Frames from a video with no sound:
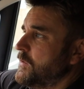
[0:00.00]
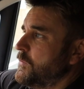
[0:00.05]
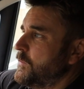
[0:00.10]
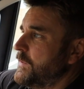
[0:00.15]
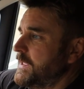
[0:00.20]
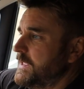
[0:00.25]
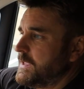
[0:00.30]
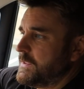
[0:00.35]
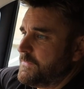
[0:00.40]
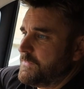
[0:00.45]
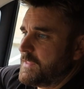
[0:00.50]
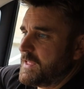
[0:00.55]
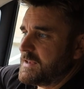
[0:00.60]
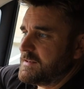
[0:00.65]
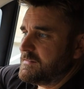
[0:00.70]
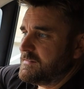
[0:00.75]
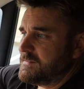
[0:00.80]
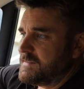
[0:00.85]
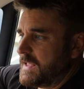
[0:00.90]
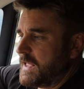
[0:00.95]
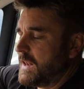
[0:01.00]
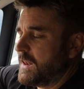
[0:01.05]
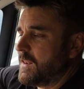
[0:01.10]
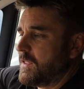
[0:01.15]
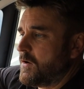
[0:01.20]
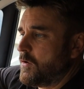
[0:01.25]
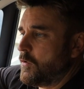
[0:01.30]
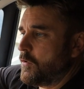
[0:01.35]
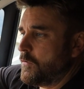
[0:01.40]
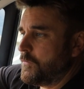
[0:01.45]
we can then sell
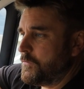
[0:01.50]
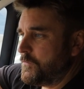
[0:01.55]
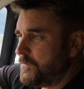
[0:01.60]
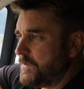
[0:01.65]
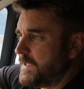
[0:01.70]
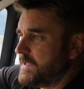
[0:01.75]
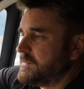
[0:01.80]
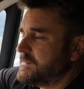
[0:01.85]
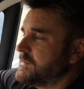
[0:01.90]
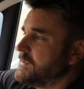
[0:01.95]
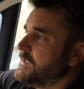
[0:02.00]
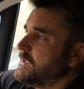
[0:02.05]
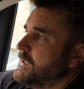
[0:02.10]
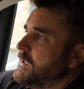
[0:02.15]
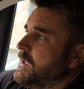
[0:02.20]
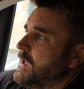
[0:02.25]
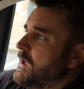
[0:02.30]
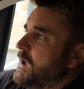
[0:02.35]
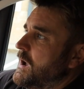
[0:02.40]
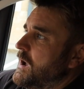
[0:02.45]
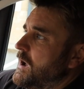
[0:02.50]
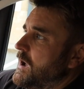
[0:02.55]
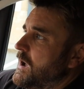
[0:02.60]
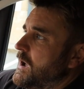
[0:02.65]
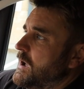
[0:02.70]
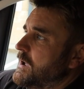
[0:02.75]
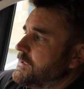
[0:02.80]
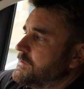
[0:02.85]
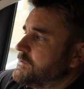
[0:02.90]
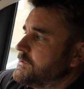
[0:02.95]
or fit
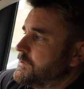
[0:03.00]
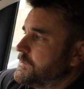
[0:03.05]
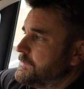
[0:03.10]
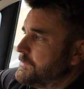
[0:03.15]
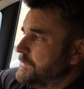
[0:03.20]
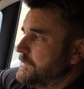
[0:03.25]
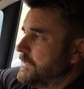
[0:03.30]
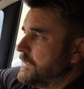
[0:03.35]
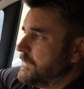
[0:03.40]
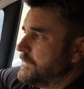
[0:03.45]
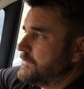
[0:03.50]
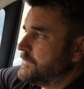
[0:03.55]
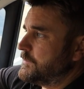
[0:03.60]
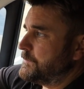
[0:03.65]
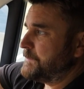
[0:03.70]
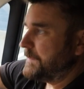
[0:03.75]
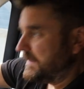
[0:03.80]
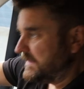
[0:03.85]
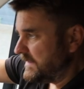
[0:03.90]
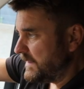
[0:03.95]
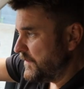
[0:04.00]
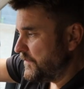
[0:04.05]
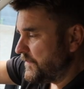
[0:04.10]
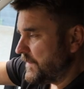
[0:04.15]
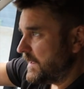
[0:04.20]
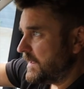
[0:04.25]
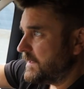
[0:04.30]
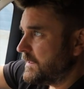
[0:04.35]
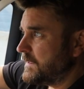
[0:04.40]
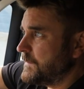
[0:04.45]
a
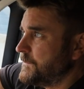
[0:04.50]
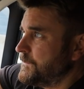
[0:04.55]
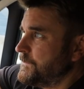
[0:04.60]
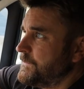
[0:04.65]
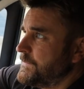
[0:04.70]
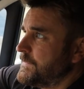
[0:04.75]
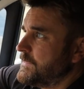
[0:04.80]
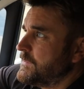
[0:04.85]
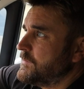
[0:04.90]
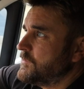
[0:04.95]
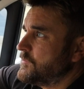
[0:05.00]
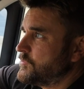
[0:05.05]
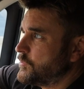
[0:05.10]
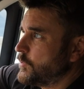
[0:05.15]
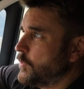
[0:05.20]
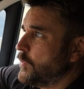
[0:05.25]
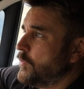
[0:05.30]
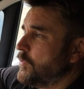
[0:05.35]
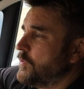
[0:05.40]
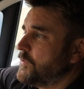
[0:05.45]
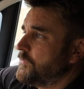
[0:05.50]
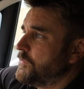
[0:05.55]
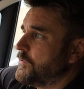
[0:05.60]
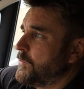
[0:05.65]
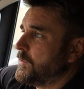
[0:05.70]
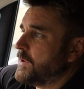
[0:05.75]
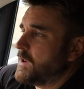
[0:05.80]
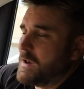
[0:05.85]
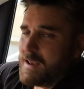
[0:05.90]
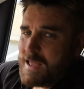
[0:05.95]
specific stalk that
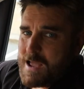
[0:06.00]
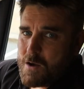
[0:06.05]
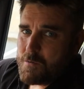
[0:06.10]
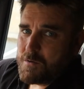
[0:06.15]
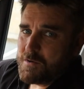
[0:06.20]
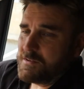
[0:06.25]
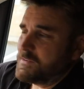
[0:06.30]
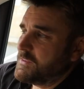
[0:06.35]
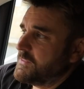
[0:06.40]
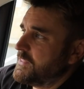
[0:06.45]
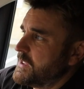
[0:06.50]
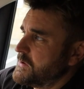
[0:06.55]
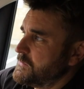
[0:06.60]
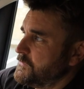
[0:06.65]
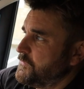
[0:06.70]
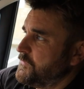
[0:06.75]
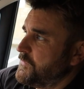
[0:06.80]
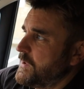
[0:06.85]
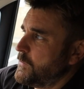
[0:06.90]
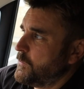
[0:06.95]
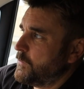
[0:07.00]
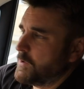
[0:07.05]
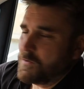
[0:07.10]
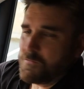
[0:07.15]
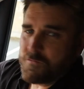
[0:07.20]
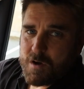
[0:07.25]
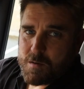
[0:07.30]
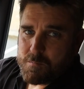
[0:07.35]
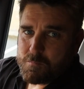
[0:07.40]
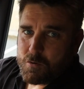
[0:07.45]
will allow us to then fit one
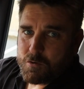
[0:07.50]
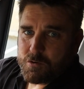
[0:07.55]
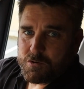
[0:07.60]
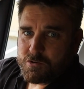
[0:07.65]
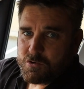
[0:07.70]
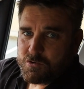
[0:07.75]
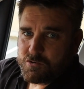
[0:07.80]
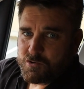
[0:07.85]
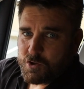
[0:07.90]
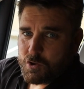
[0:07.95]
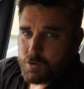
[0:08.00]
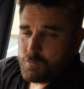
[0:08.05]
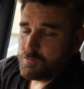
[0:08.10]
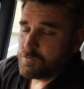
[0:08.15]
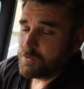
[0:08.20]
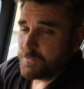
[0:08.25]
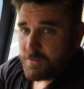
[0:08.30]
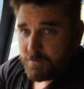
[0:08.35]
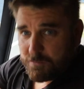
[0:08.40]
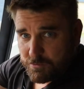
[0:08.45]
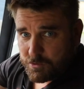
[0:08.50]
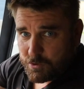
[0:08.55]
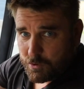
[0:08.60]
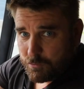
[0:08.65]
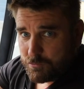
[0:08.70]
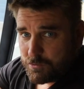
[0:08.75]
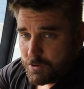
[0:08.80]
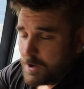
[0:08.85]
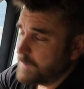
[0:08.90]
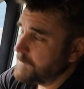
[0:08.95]
of our monitors too. So there are
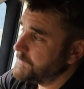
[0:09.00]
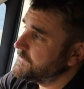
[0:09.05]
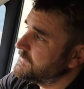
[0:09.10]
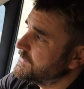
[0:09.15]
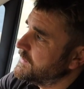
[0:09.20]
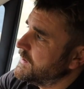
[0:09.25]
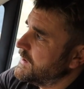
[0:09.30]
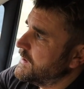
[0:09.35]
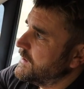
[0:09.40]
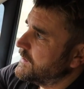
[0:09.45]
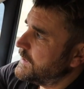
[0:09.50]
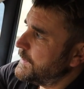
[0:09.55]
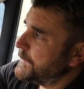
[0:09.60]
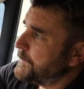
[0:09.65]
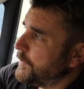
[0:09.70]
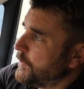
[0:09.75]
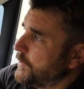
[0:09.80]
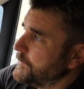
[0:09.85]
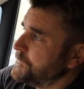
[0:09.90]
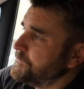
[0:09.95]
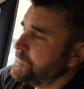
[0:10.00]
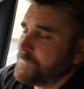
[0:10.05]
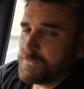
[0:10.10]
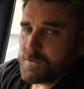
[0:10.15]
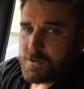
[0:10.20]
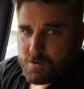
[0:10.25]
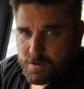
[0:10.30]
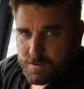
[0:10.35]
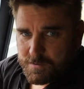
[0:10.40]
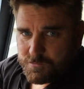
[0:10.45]
two types, clip-on
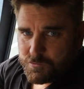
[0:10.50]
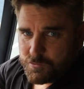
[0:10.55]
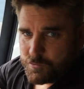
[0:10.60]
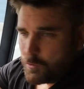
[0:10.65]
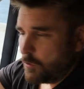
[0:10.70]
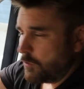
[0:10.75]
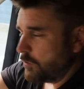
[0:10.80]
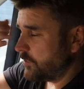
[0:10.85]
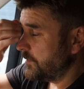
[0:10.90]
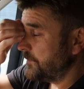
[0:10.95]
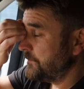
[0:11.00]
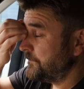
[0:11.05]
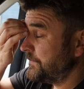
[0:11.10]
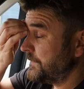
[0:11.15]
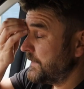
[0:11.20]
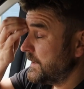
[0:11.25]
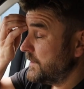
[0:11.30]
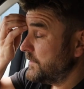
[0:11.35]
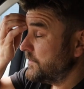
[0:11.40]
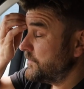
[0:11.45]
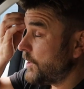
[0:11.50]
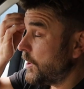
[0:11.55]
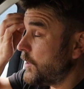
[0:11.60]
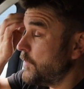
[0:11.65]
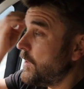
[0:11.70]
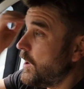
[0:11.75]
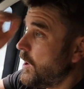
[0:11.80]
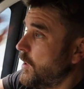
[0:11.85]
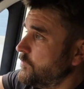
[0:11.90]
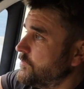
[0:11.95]
and stalk.
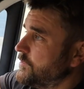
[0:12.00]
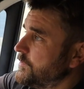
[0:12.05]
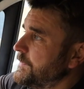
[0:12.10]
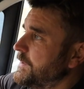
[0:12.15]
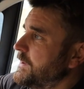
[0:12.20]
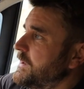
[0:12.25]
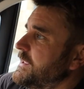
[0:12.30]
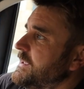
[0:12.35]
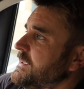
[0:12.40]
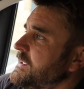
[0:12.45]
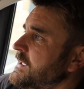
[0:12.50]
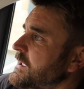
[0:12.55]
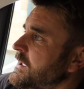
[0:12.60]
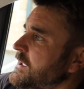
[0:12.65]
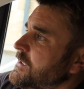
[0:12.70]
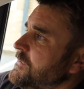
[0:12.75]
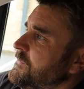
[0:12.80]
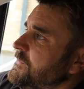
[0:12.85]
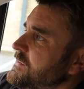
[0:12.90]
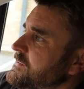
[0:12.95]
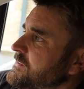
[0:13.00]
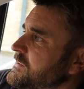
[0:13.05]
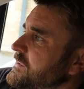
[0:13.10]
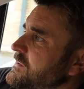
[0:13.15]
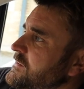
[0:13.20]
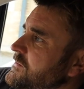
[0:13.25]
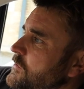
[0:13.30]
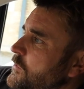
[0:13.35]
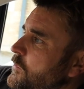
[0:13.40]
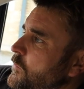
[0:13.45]
So ultimately, this
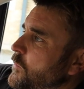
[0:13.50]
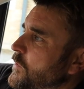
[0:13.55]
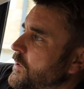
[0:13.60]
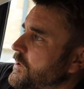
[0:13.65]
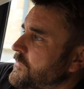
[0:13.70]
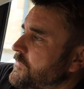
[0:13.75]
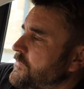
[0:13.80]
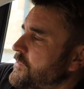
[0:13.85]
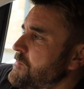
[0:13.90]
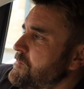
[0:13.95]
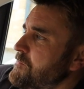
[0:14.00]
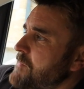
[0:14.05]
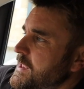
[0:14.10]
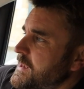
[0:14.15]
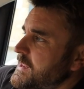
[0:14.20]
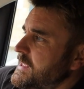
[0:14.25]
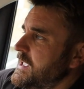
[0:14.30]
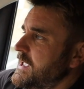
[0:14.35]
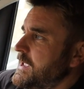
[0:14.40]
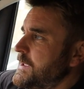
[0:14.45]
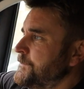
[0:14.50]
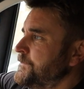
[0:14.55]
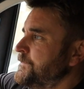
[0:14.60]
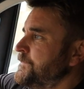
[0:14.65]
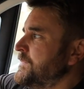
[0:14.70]
is one of the many